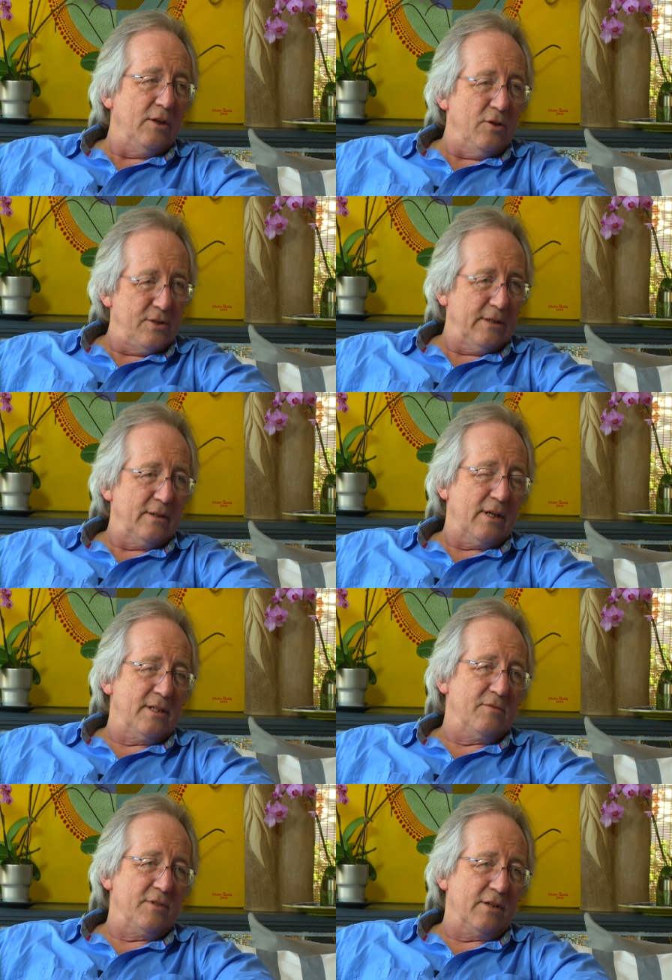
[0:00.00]
using the
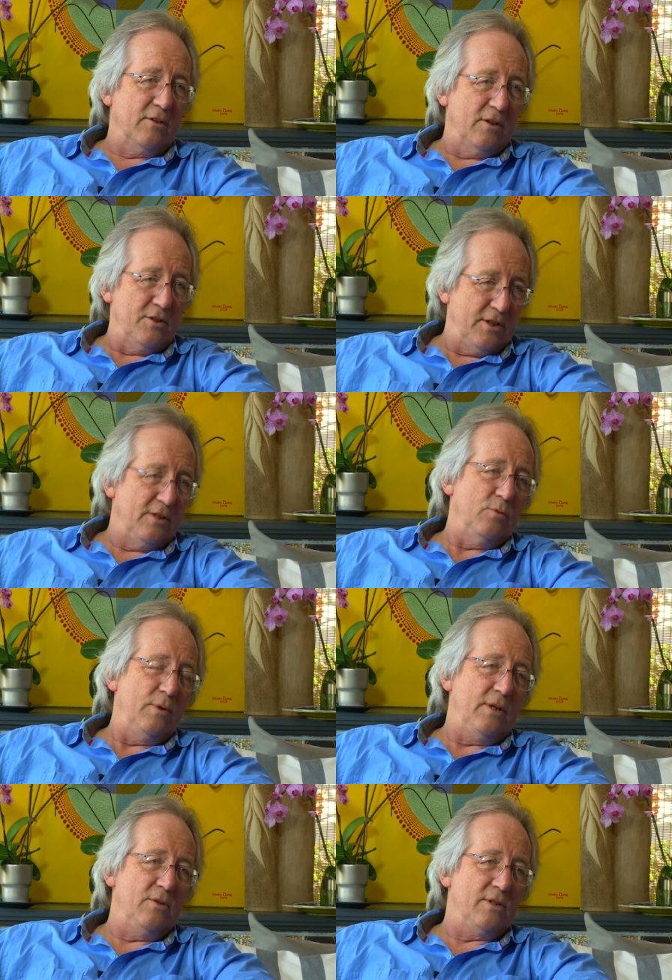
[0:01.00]
kinds of technology that
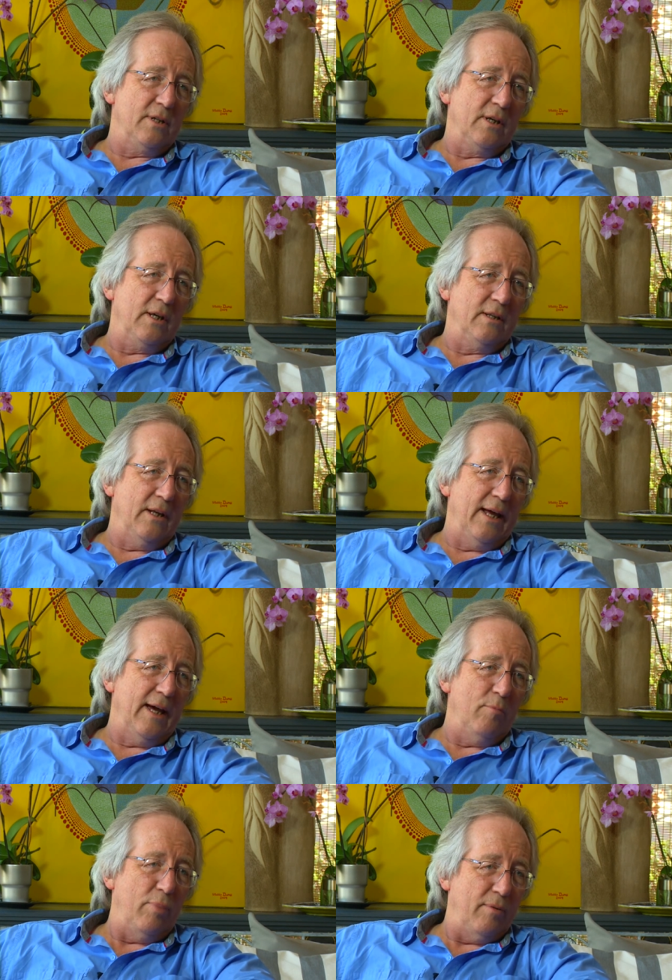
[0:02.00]
we're using in the
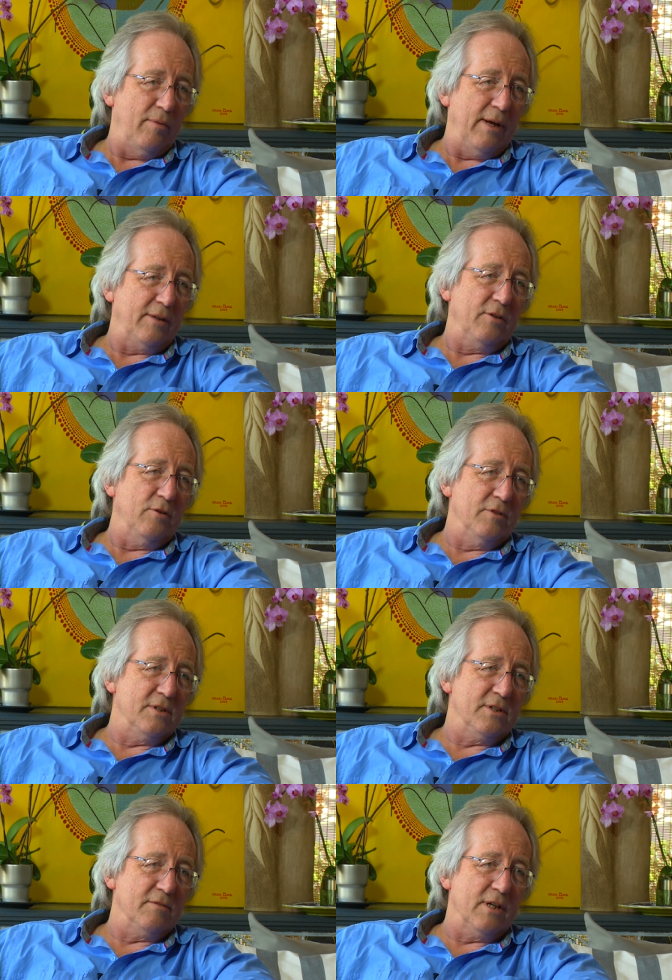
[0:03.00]
lab at the
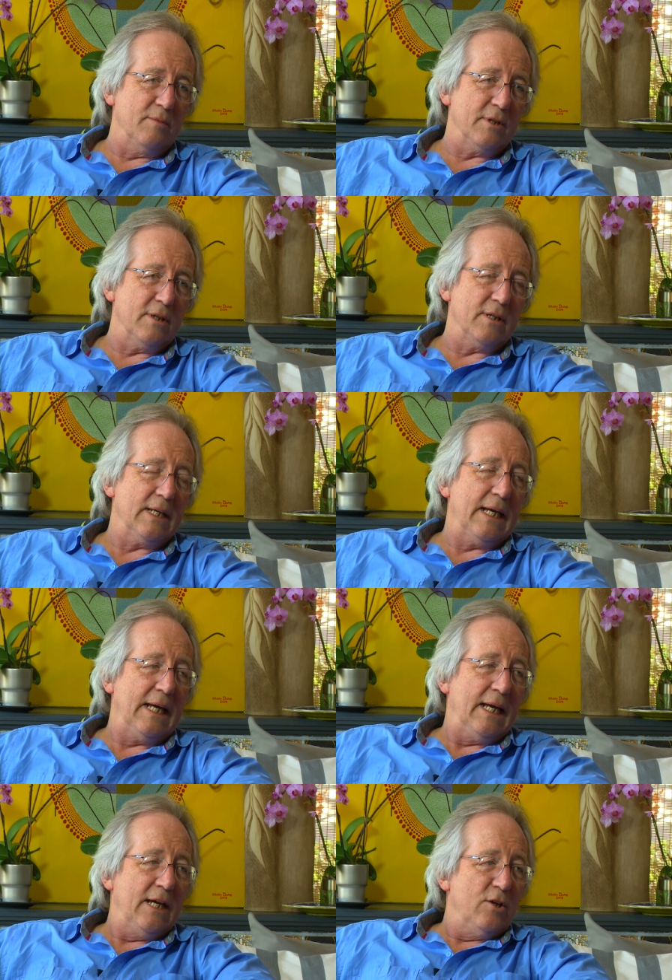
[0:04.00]
University of Cape Town,
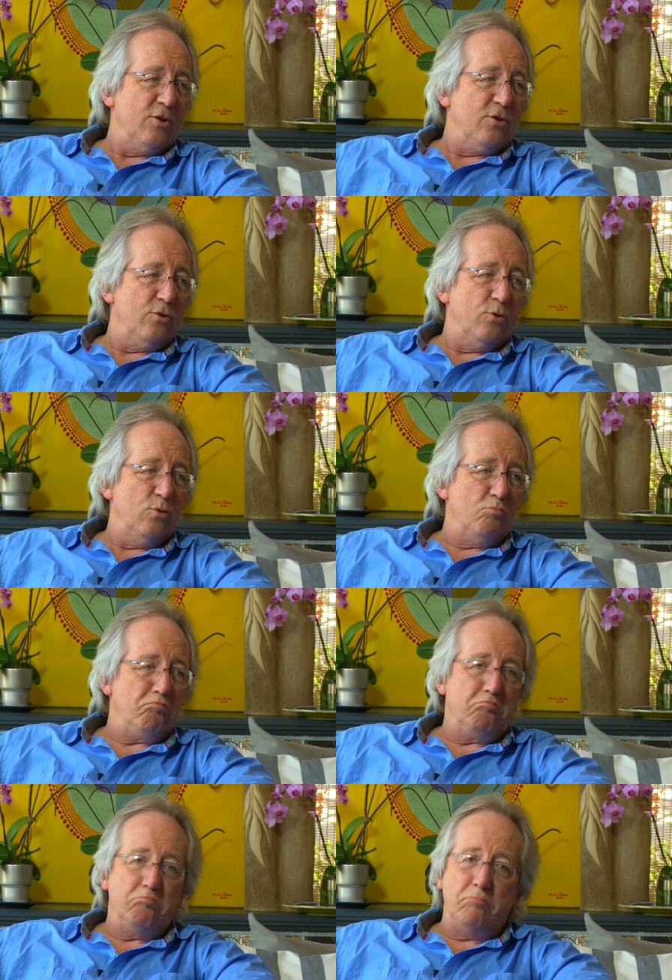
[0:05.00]
to
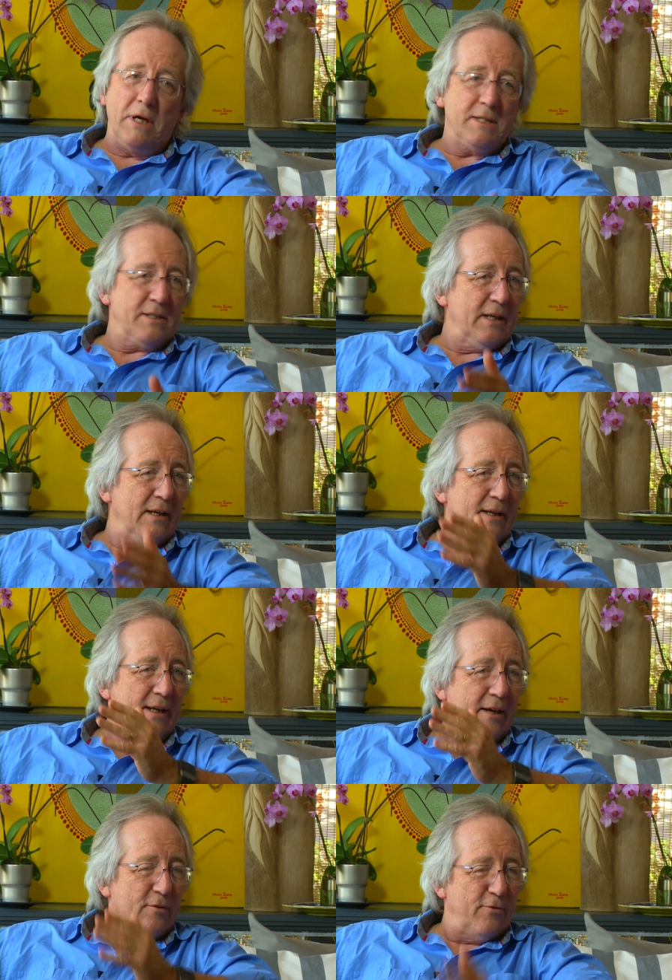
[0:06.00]
basically
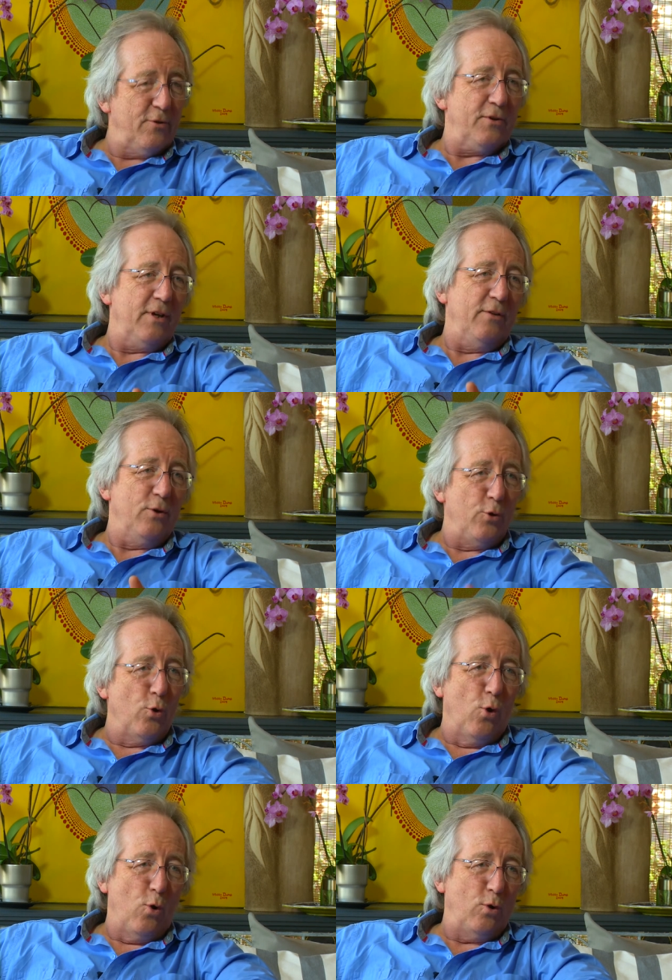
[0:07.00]
get a foot in the
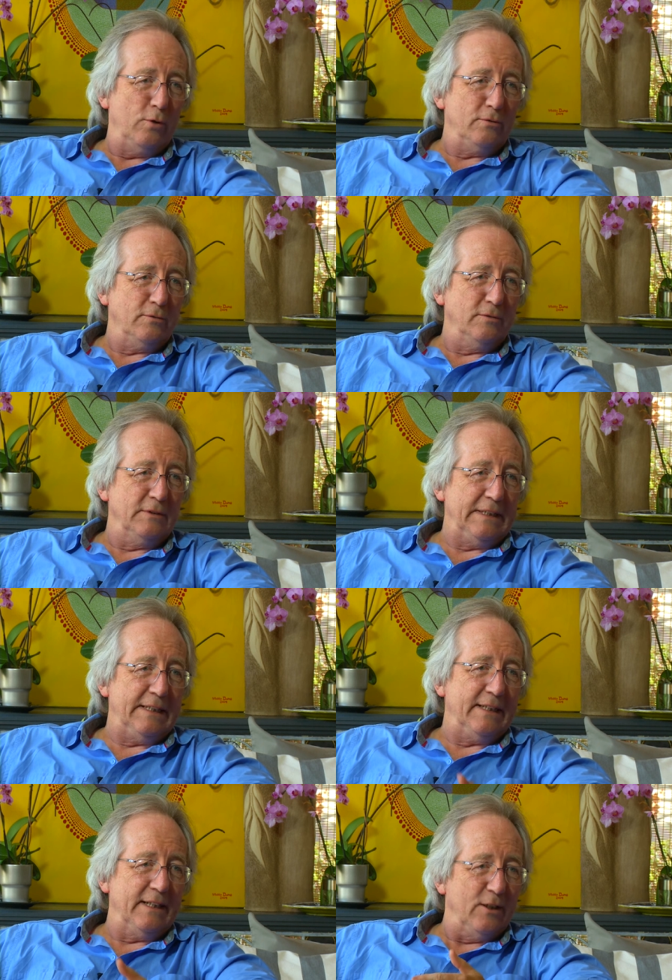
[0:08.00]
door
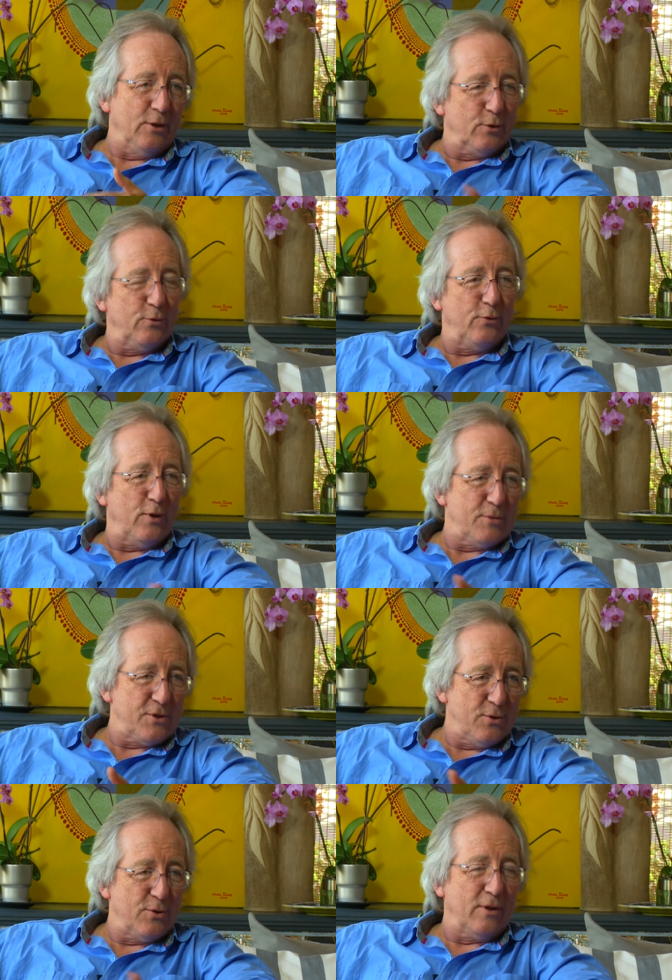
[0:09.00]
in a local
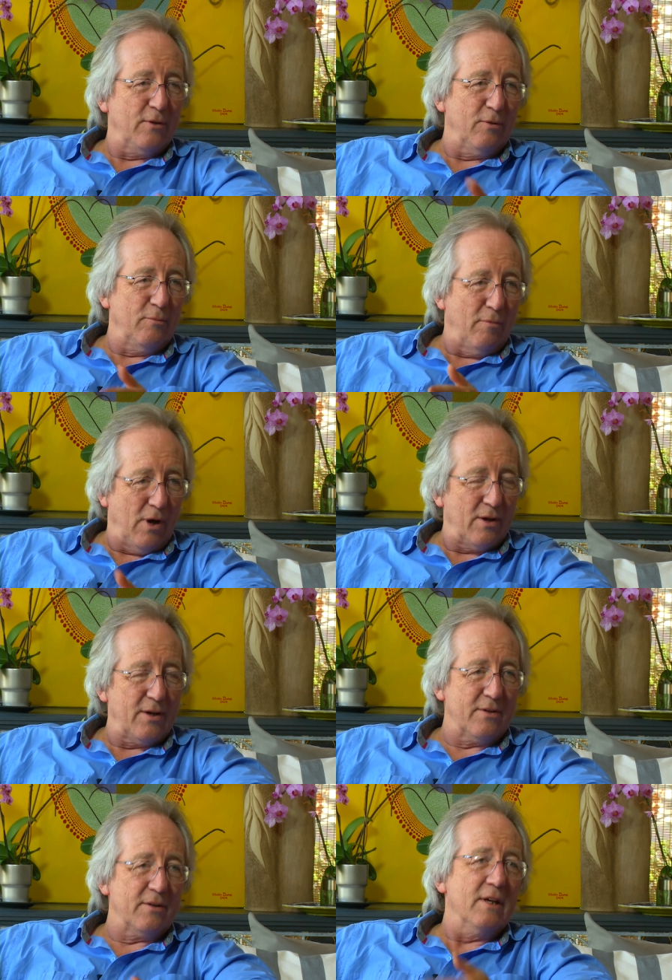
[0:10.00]
pharmaceutical
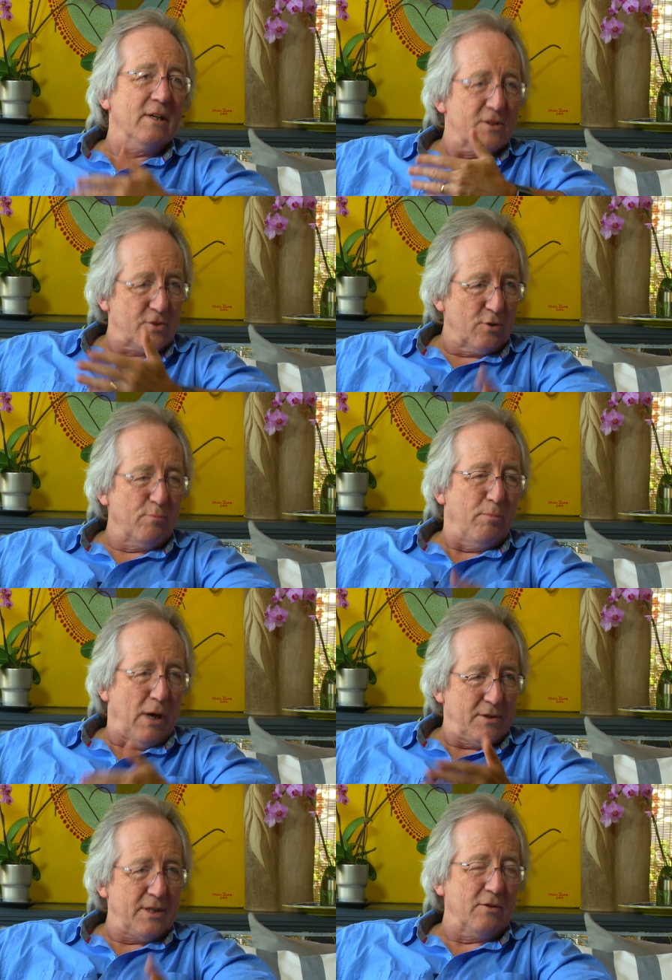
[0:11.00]
market stroke
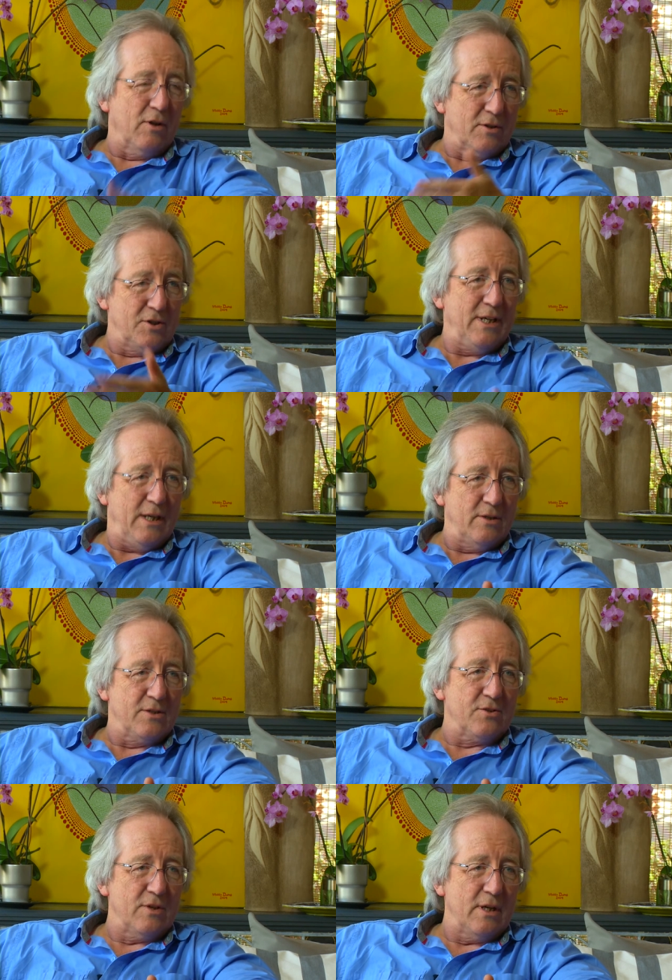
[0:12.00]
biotechnology
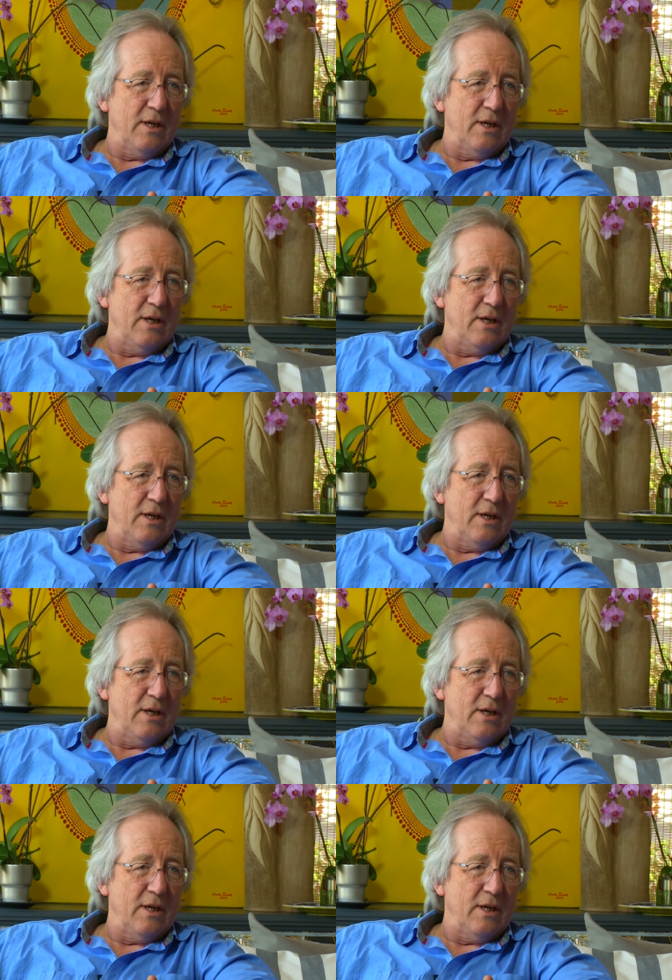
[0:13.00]
industry